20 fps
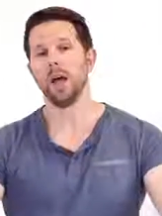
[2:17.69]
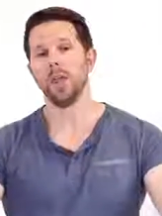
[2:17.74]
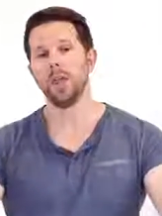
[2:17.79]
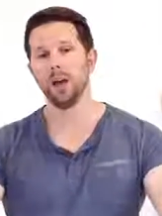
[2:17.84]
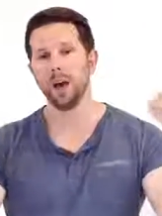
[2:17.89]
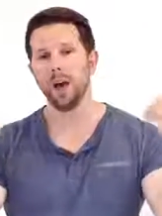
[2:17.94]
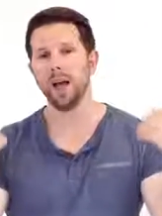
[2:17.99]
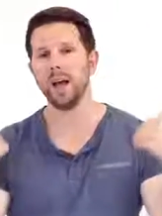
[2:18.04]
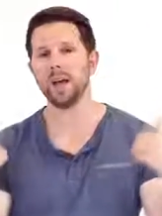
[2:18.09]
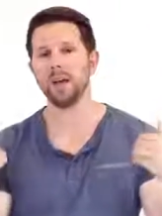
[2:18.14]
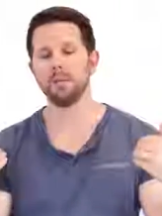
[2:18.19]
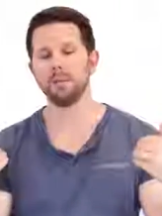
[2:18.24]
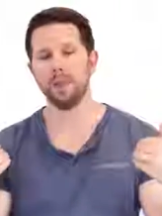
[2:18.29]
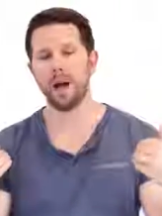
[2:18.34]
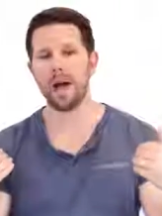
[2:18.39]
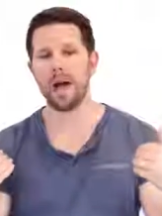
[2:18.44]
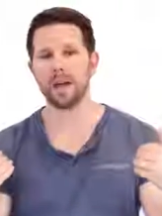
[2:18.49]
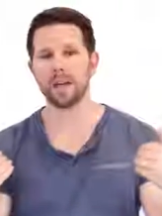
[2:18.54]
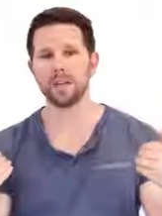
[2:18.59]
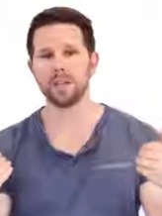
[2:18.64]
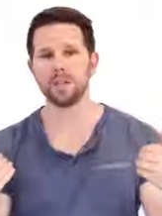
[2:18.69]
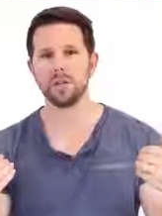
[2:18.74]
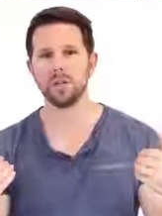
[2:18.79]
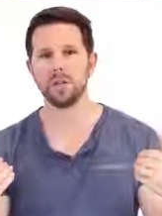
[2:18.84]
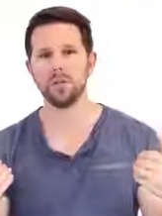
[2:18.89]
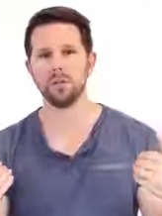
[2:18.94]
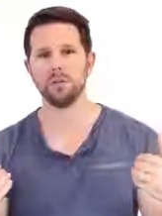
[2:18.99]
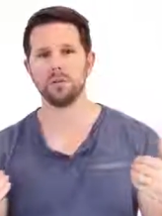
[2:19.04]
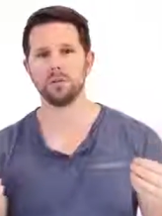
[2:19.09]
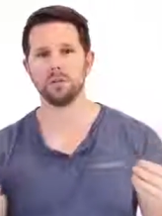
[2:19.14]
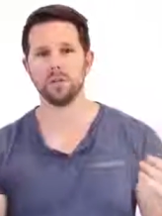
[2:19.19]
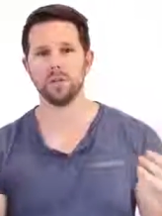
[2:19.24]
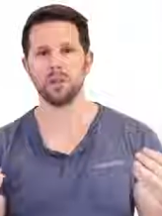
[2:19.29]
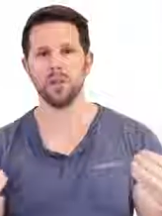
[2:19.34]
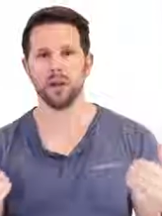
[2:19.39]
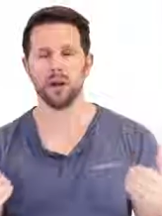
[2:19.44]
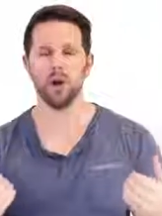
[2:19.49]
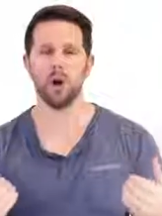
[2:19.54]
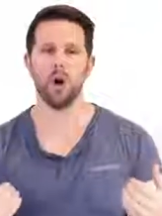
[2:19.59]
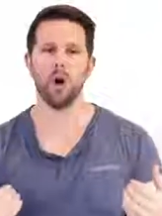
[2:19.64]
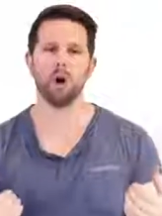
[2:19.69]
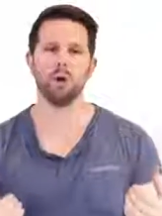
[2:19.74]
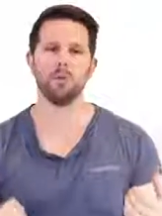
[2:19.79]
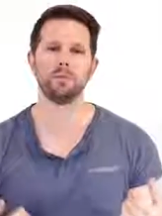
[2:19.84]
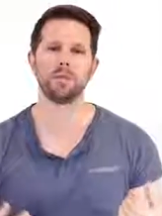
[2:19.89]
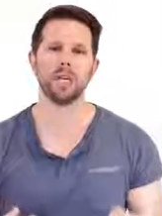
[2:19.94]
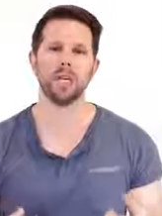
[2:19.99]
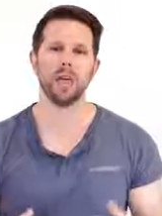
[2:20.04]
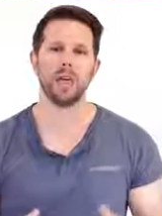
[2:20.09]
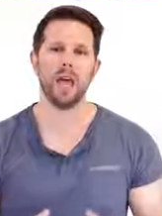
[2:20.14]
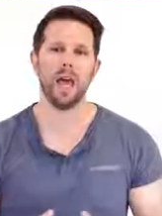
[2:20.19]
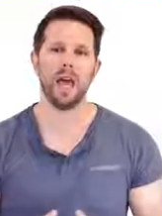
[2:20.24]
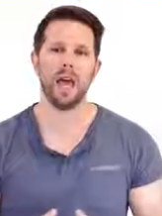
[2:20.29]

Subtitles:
they're heading back to their homes,